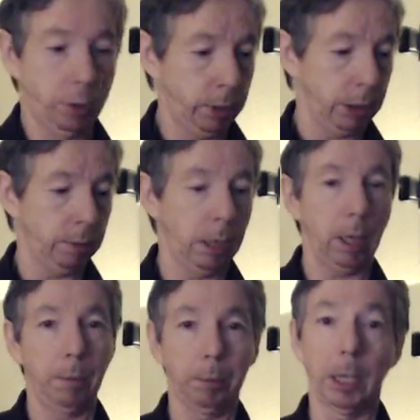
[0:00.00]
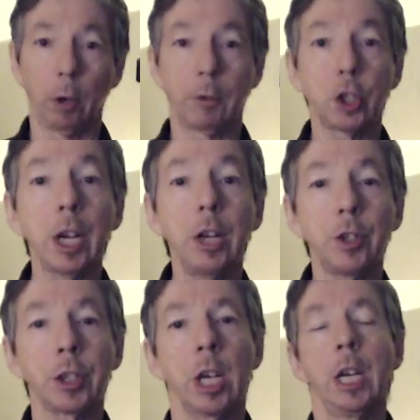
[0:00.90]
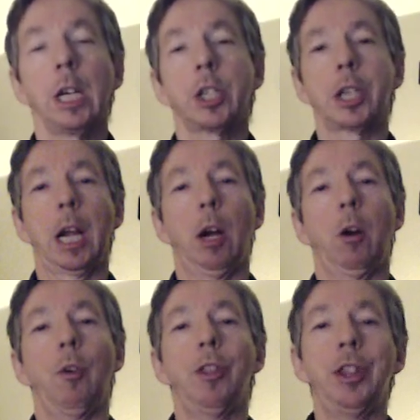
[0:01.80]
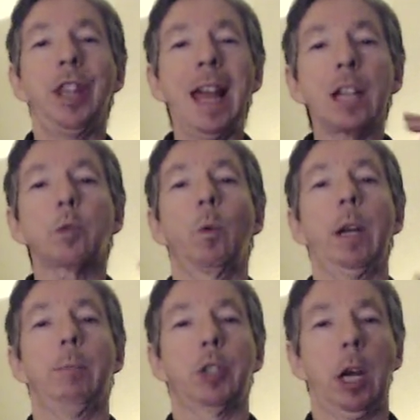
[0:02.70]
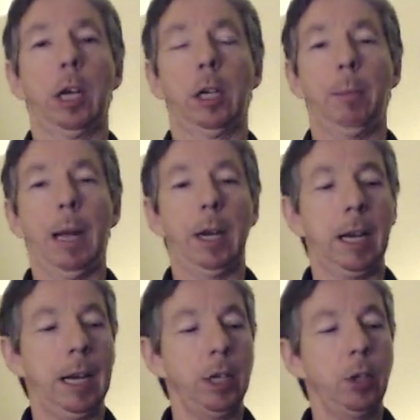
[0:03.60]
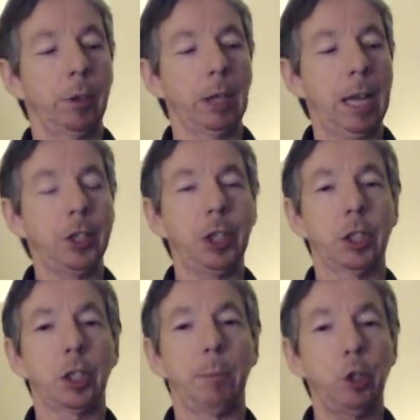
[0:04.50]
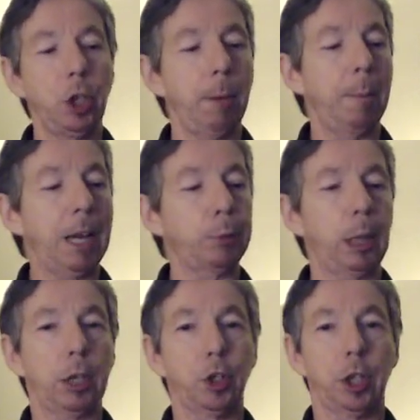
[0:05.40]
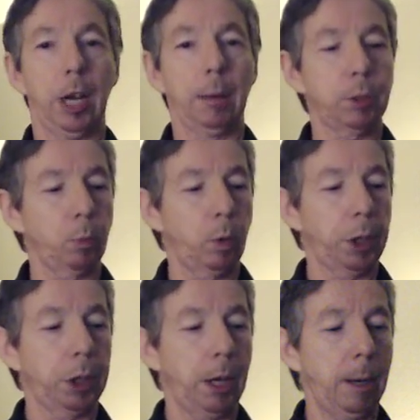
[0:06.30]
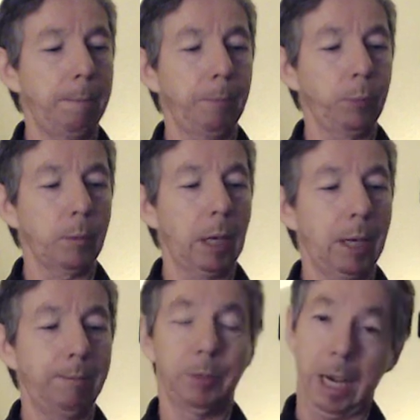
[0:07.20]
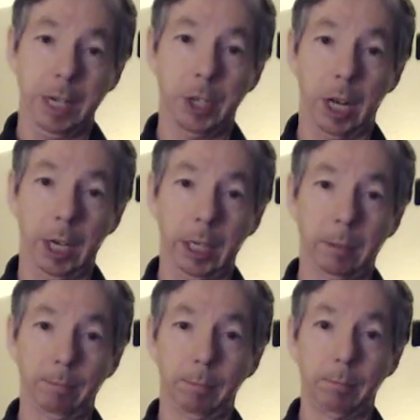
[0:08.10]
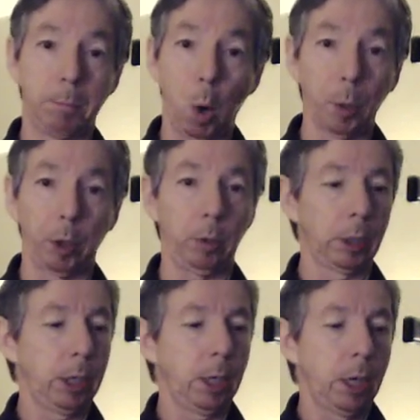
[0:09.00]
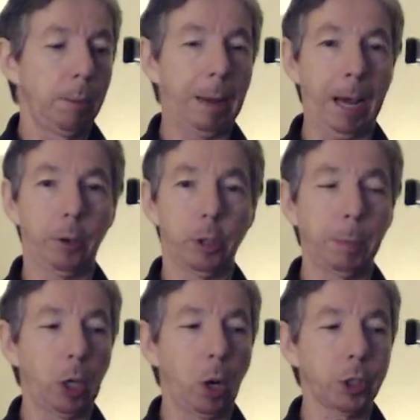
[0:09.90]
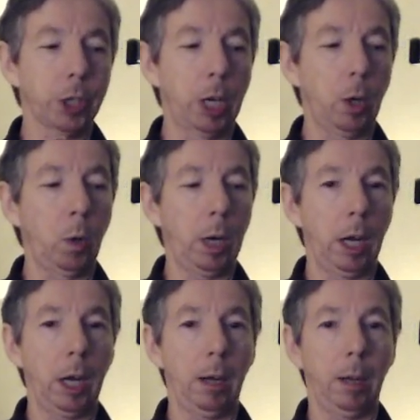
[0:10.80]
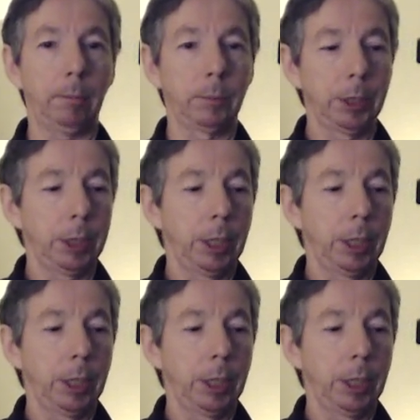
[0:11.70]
during playing over changes. So that's what I'm talking about. And utilizing some geometric shapes with diatonic modal patterns, but also